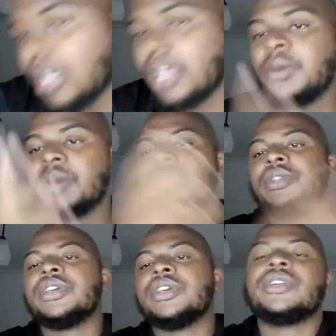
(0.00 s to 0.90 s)
Yeah, anyway,
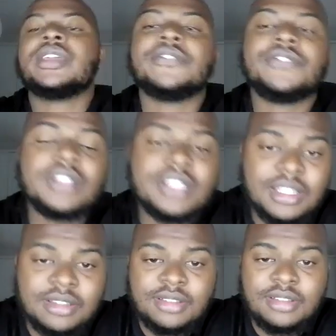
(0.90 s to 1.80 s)
you can
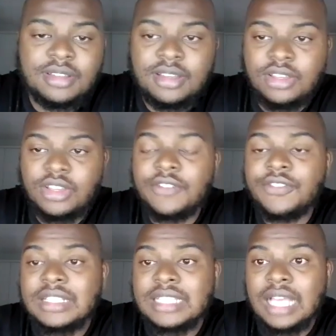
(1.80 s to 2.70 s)
filter
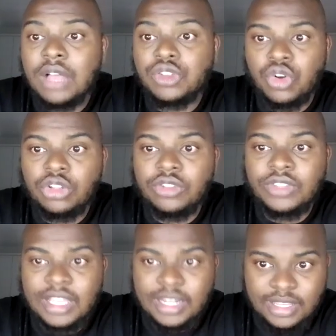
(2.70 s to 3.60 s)
out all of
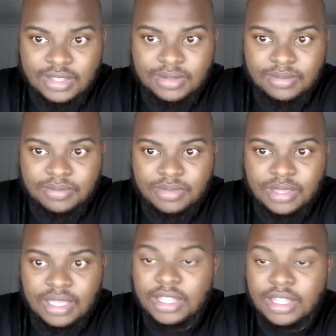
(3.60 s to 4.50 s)
the NAs,
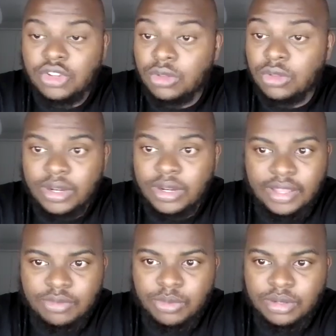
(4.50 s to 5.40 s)
and then you'll only
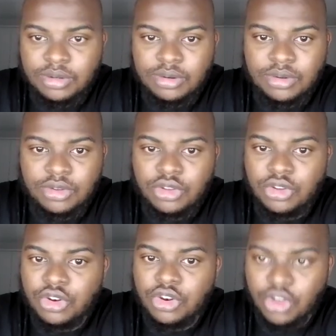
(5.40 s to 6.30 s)
left with
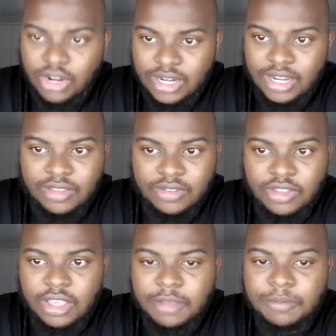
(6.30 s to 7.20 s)
non-NAs,
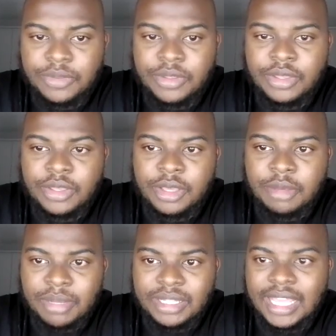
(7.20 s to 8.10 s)
okay?
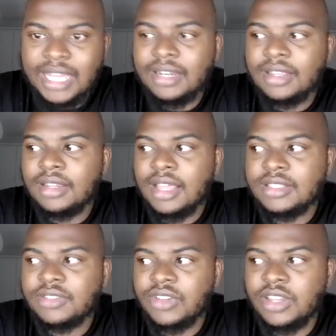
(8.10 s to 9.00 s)
But then that
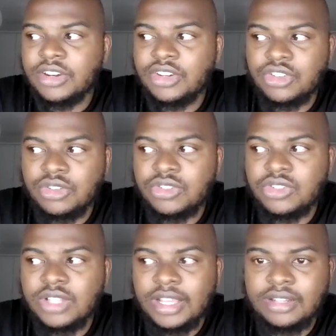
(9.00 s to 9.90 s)
severely
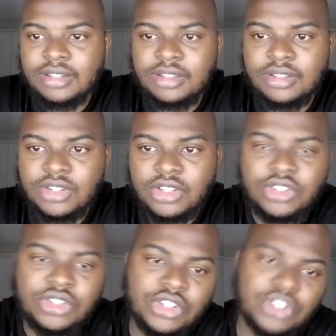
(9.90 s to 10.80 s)
reduces like
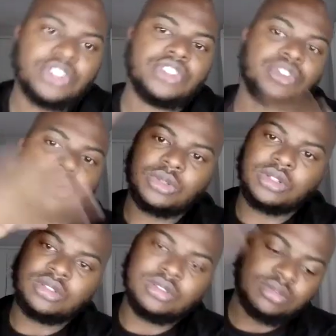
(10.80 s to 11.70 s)
the
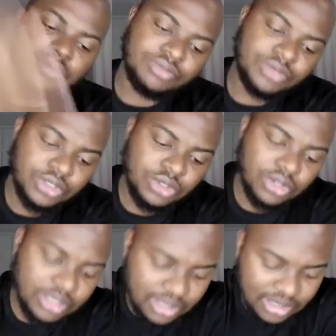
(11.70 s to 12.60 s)
total,
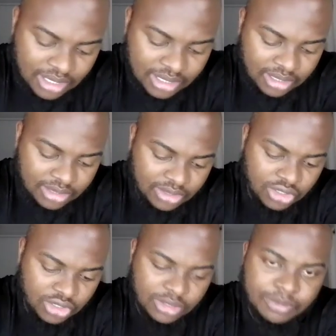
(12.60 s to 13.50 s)
all the entire data
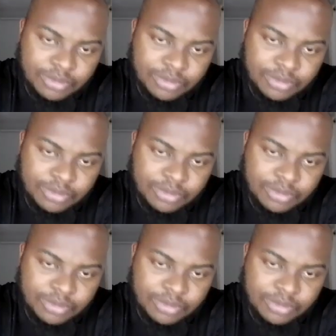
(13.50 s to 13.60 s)
sheet.